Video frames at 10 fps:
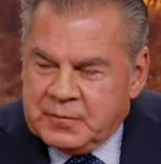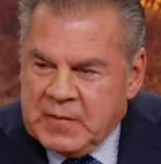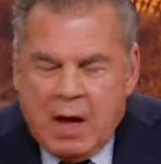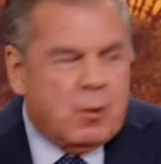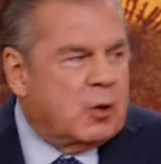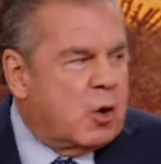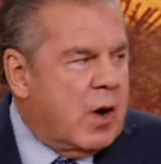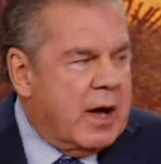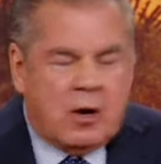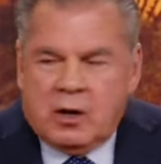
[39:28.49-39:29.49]
I'm going to go
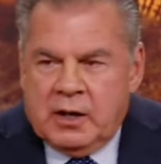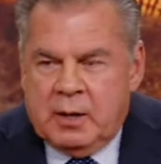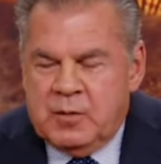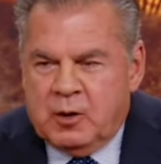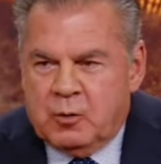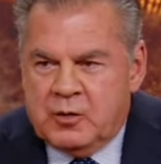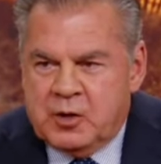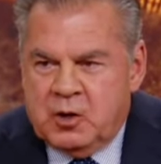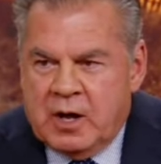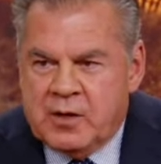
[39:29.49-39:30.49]
out on a limb here with
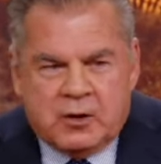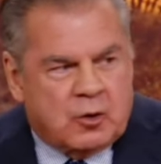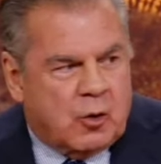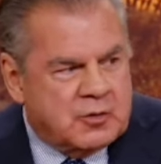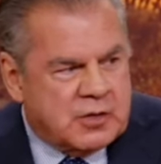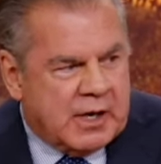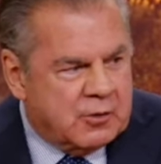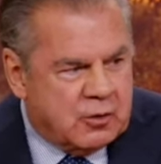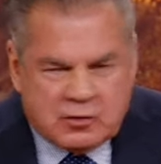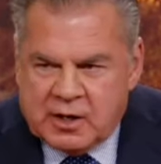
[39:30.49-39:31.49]
you. I think you're only second
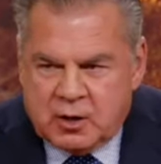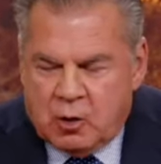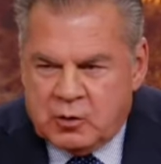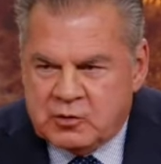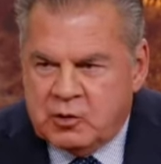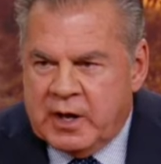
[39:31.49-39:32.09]
church I told this to.